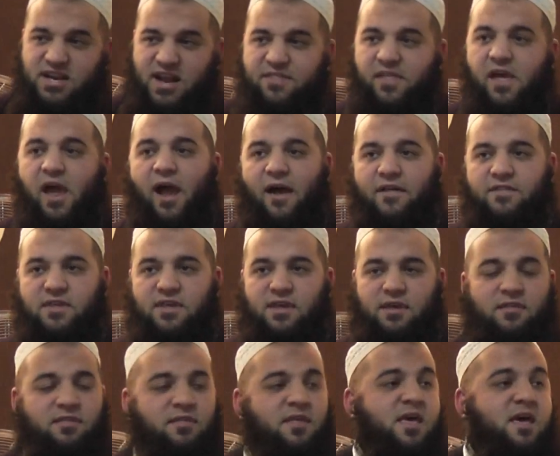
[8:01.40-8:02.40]
in another
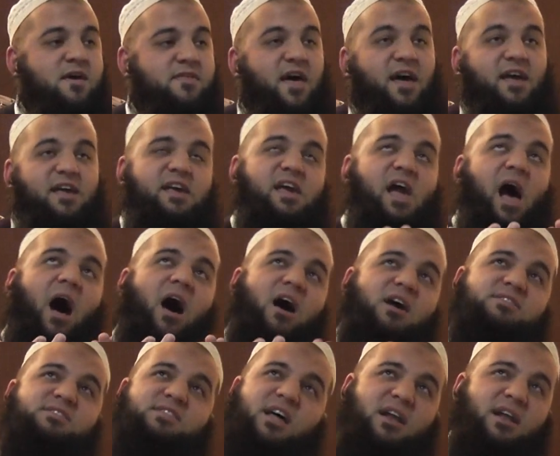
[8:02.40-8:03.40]
hadith that he
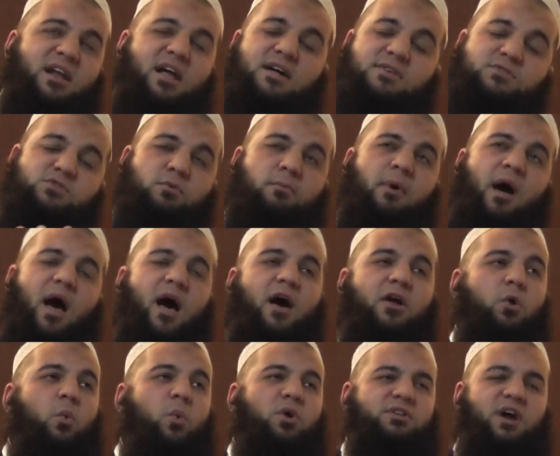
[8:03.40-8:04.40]
asked Allah
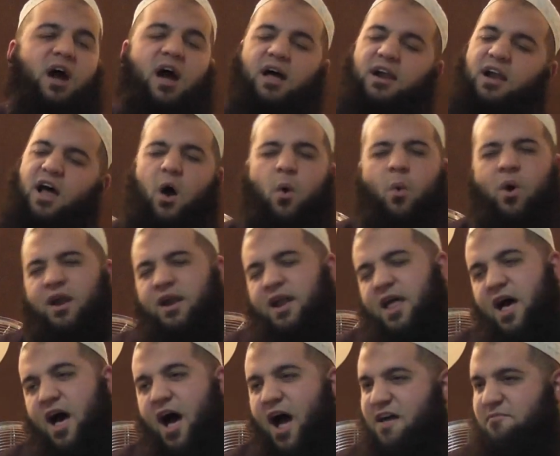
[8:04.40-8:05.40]
subhanahu wa ta'ala, Oh
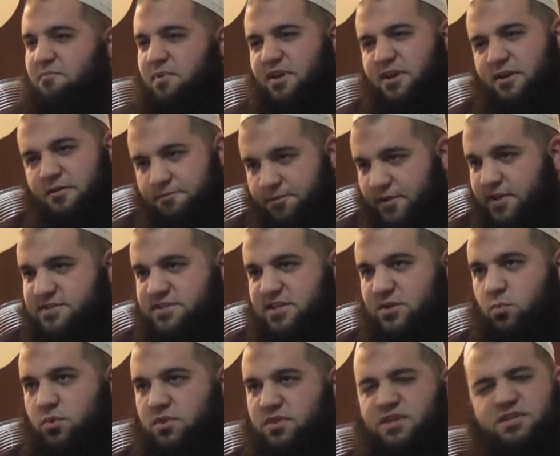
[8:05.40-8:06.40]
Allah, I've been
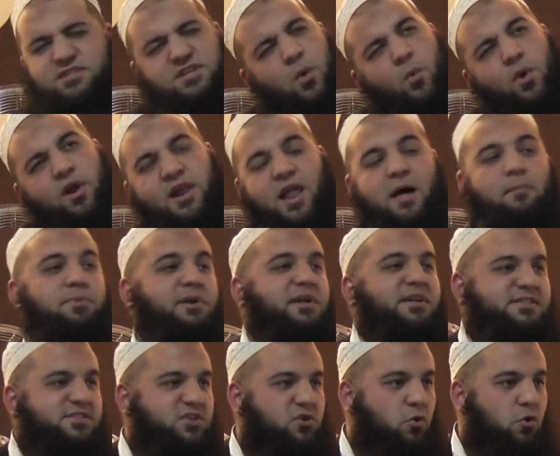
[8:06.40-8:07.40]
inflicted with this. Oh Allah,
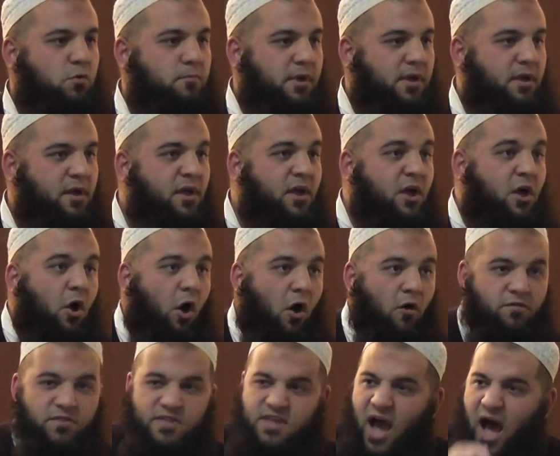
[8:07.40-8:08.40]
please cure me.
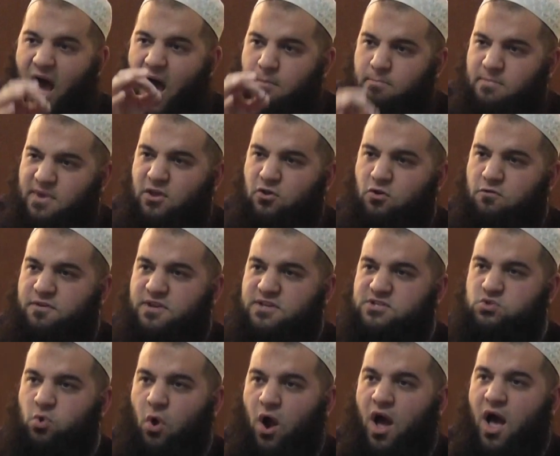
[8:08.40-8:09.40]
On the ameen of
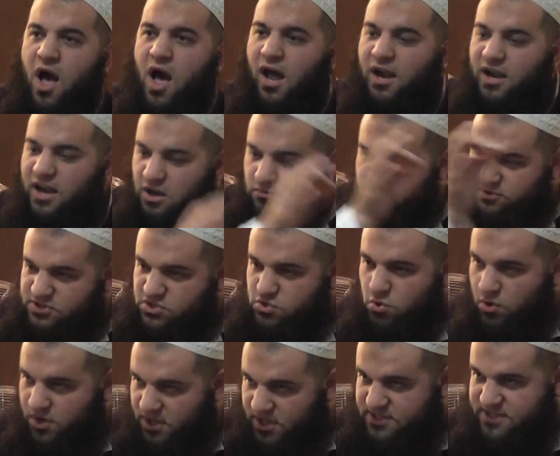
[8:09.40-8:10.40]
his dua, Allah
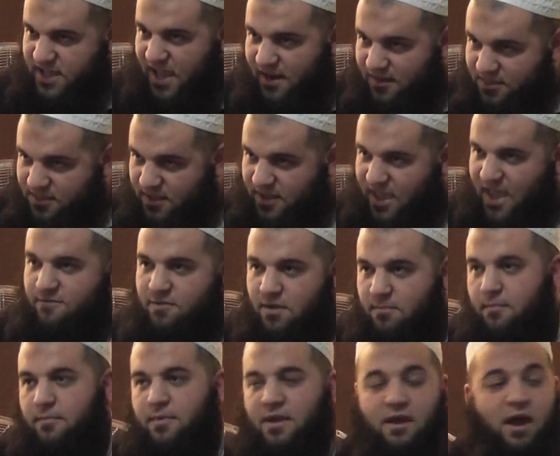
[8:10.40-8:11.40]
restored his health and gave
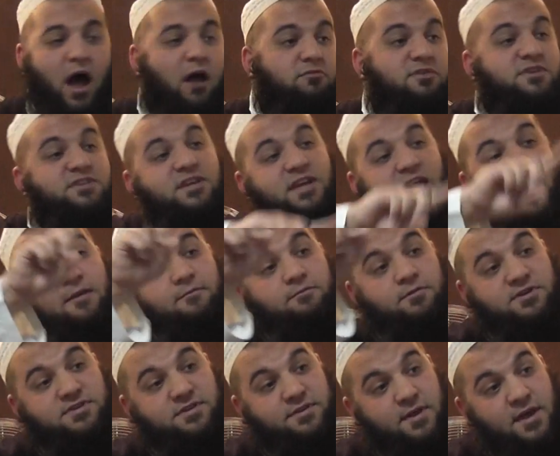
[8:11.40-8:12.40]
him,
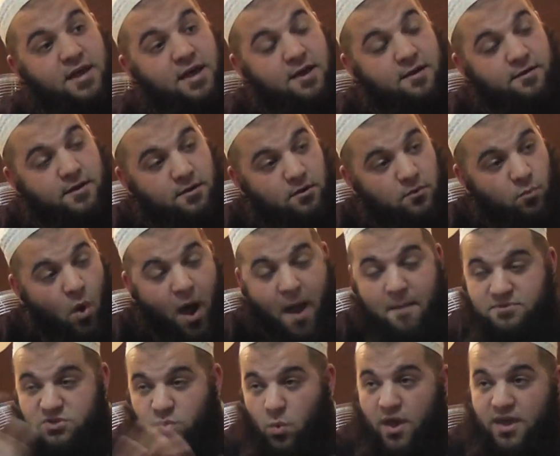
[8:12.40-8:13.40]
uh,
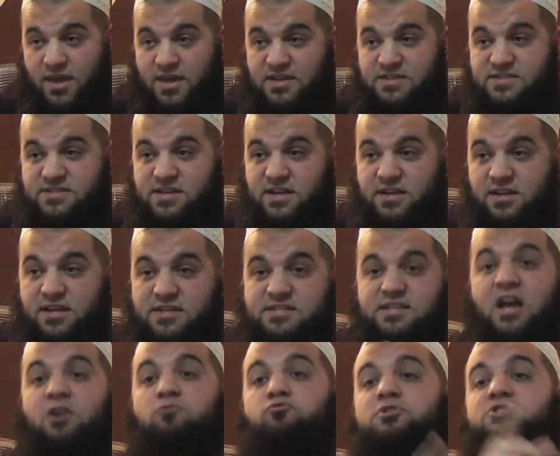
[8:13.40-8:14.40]
wiped away his
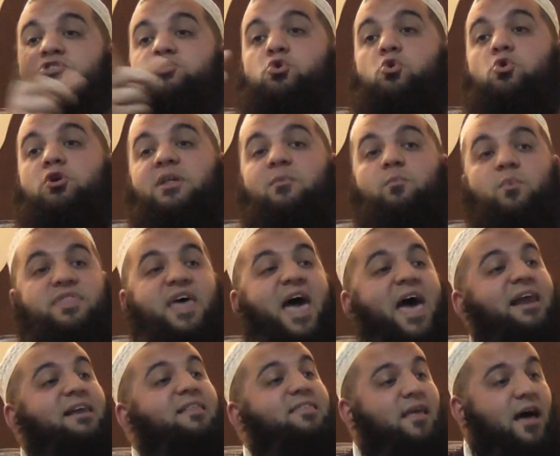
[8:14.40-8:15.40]
sickness and restored him with
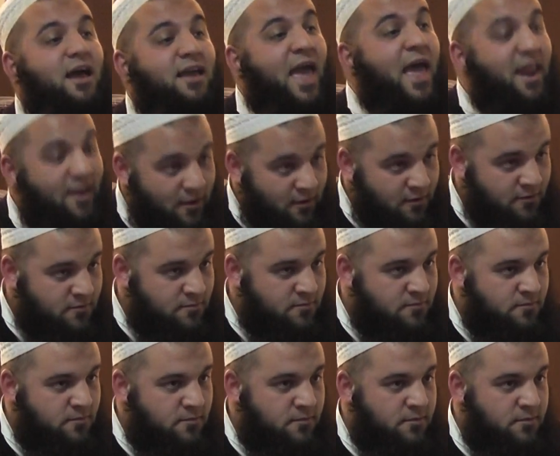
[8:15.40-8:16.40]
health again.